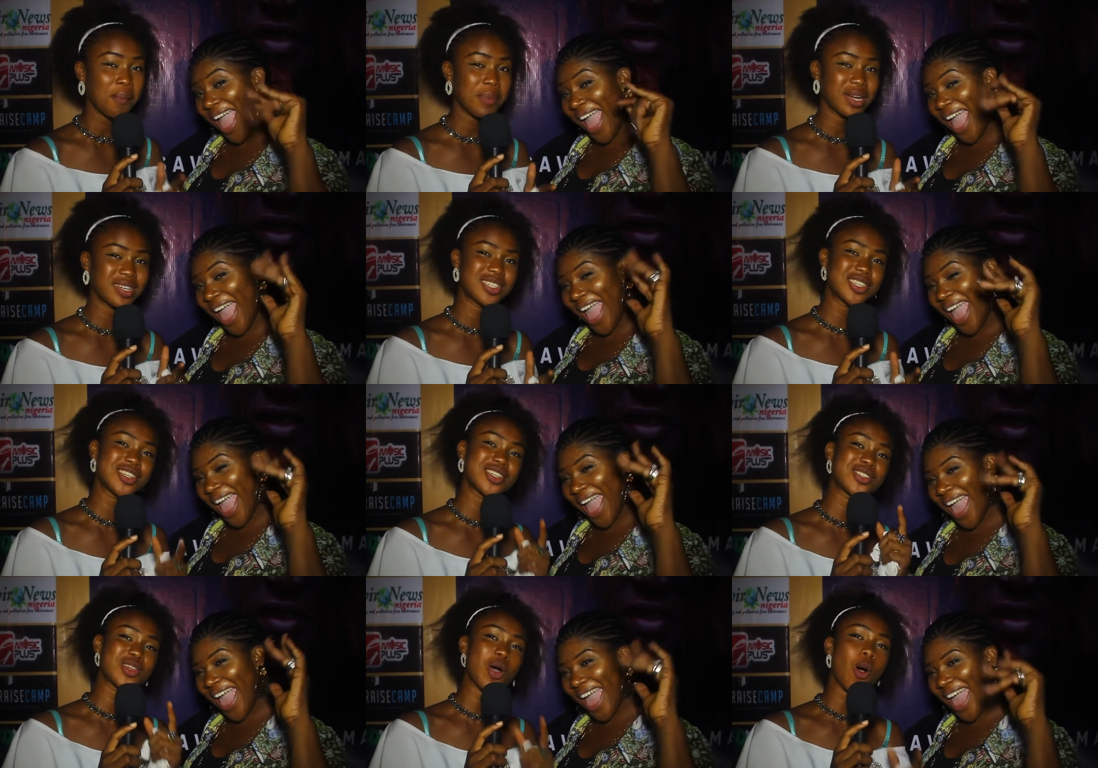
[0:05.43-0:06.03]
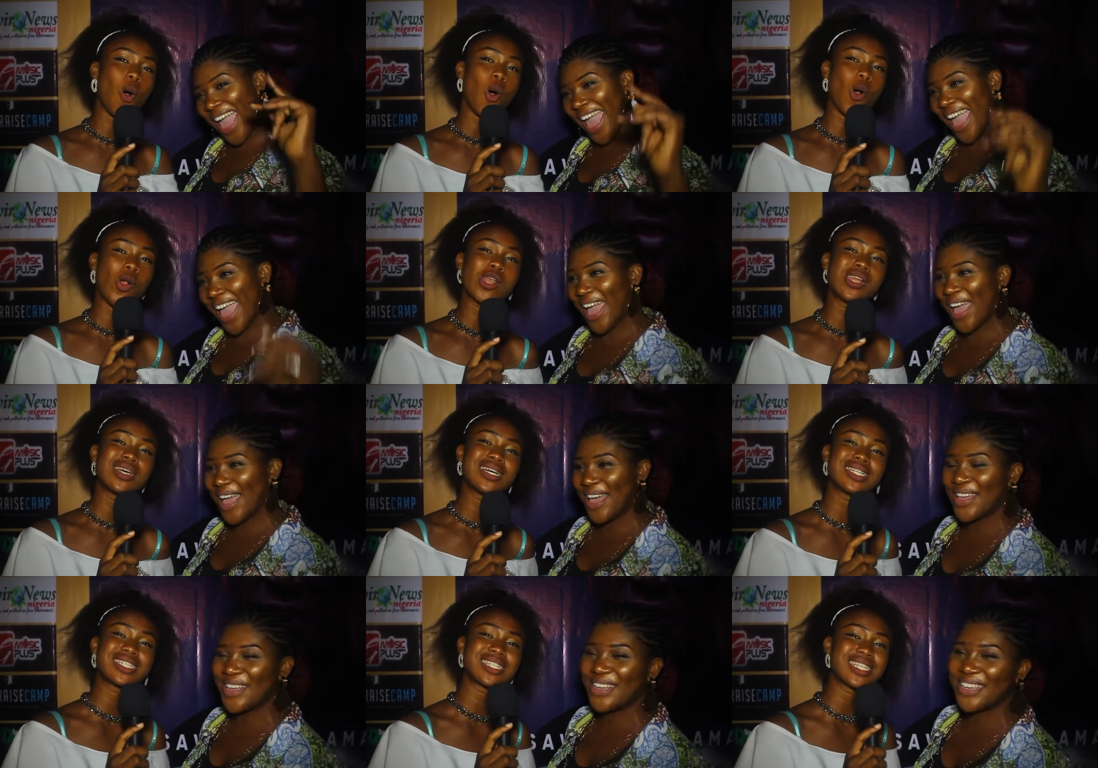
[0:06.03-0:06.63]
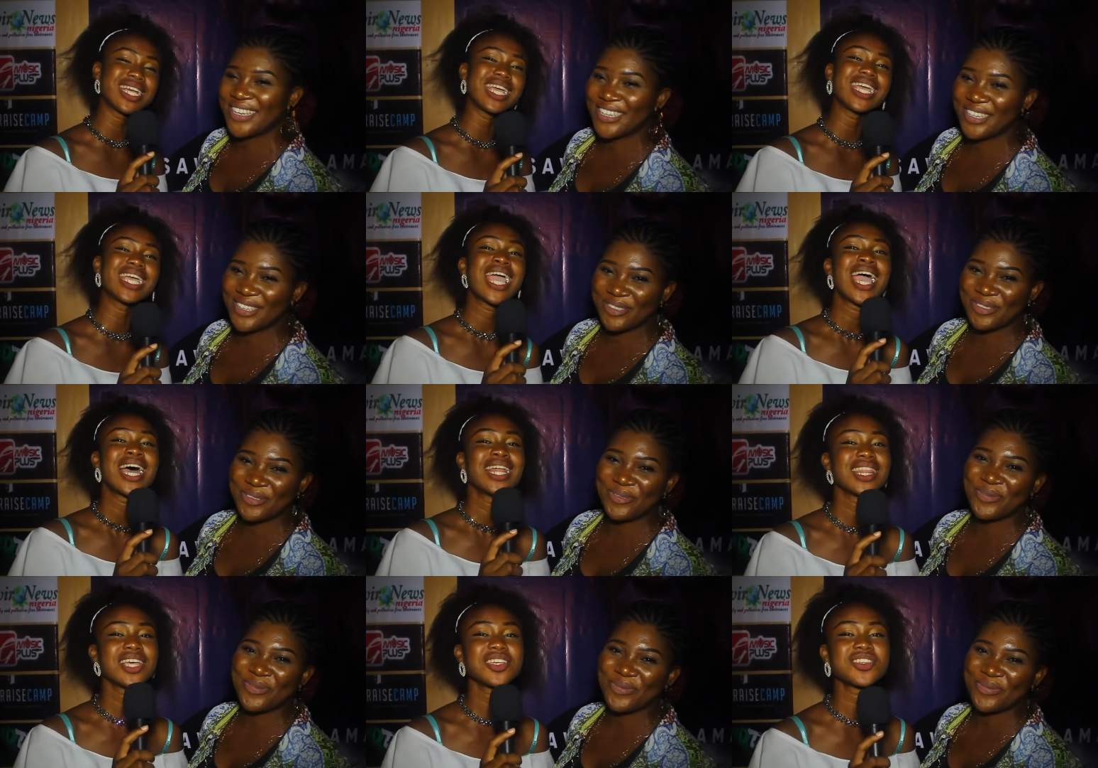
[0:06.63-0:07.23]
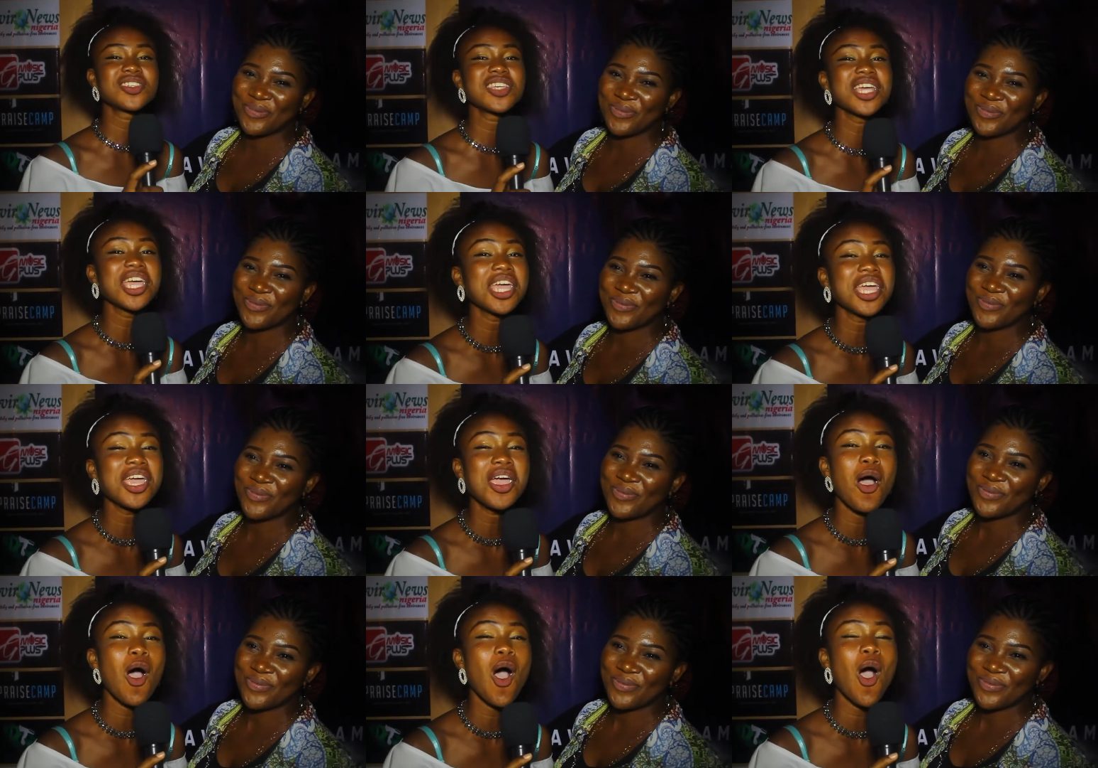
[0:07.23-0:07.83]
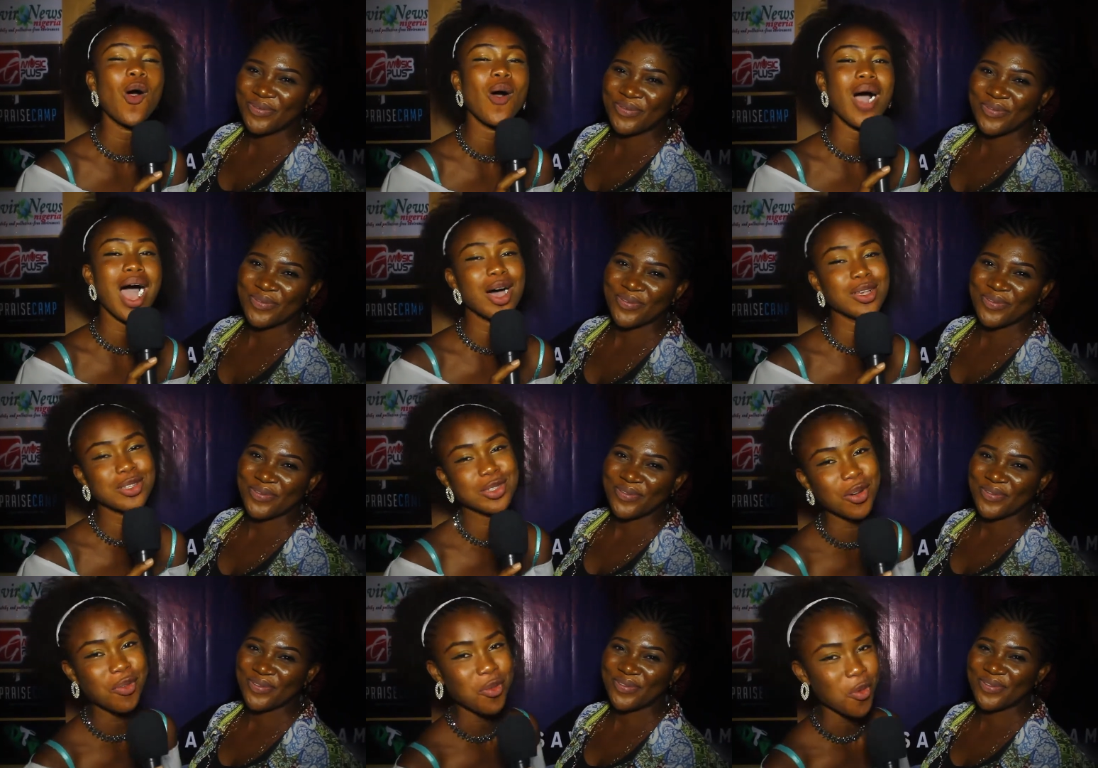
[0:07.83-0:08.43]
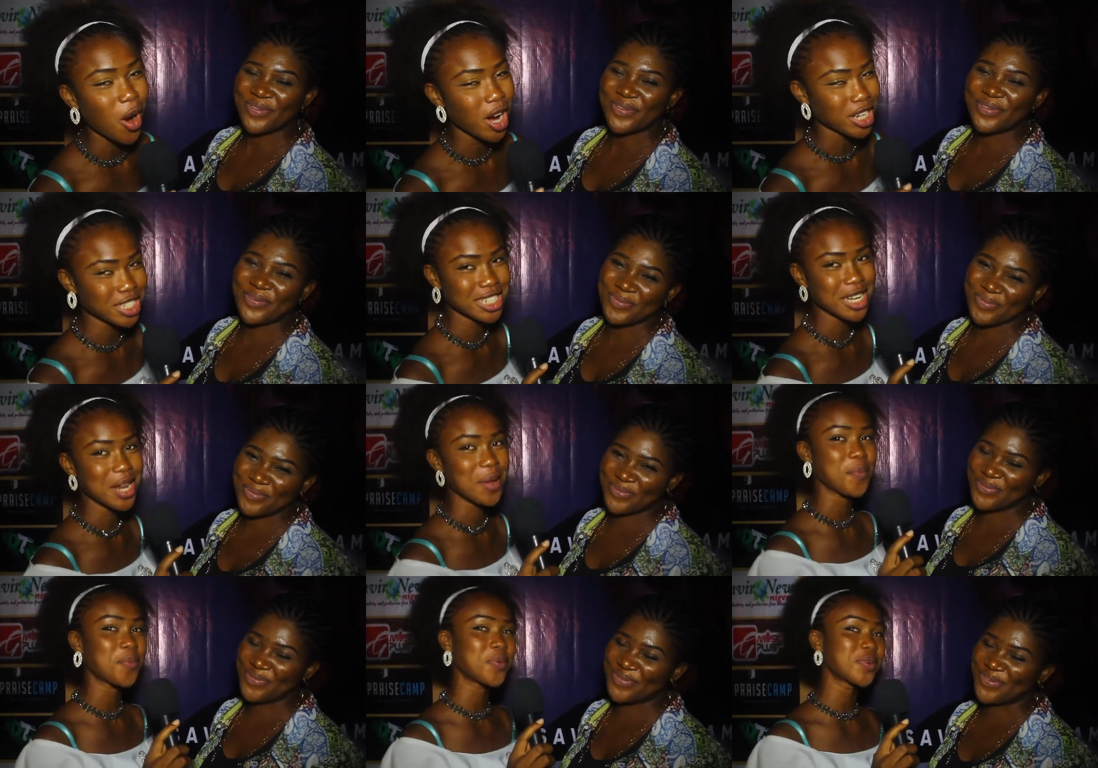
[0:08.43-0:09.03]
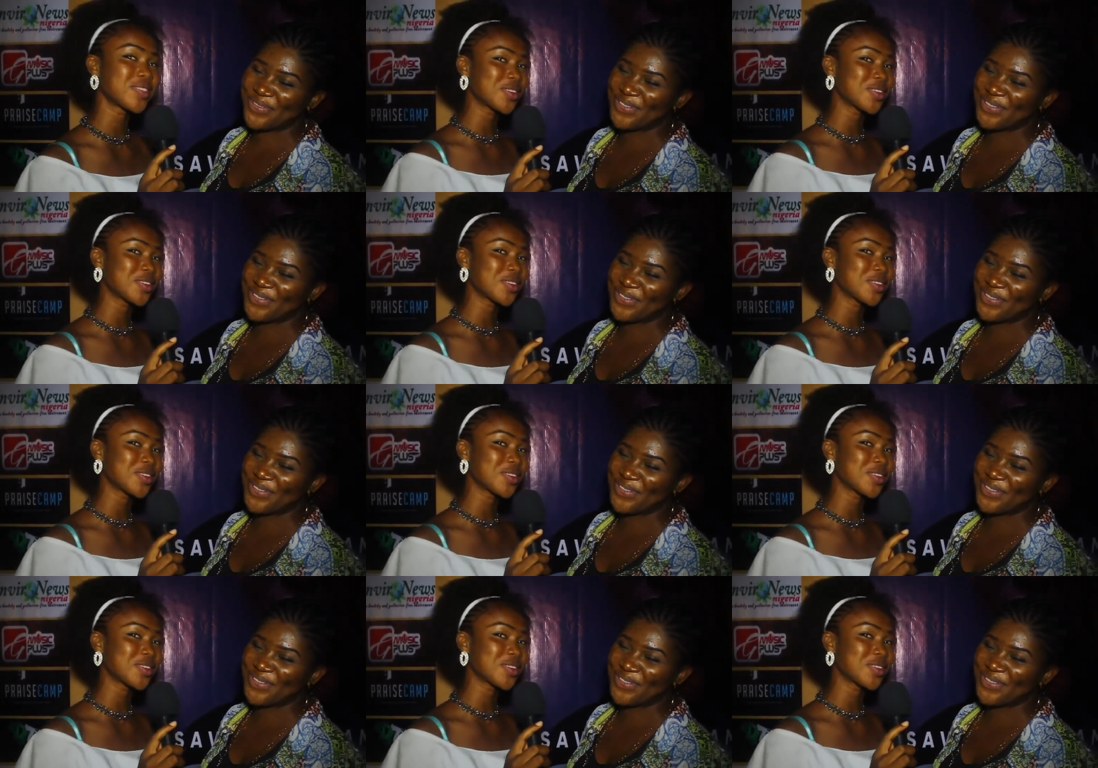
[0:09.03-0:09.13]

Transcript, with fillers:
Speaker 1: Mrs. Ola G, the CEO, House of Worship